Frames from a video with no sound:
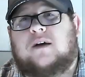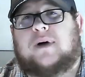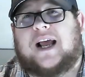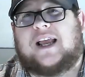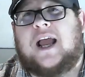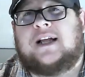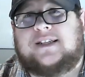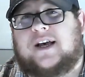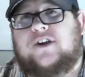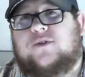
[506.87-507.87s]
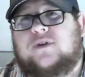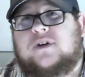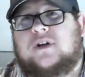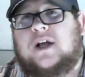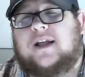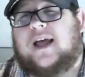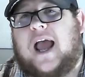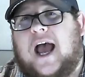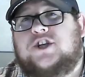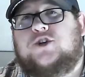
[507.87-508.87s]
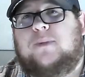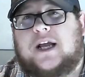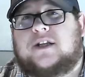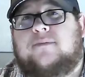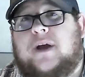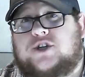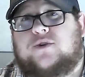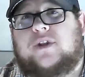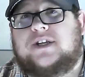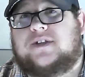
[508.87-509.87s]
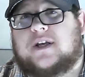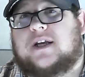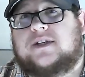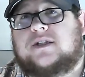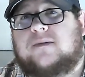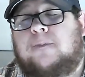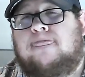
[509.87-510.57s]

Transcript: but I can tell you that as you begin to measure these things,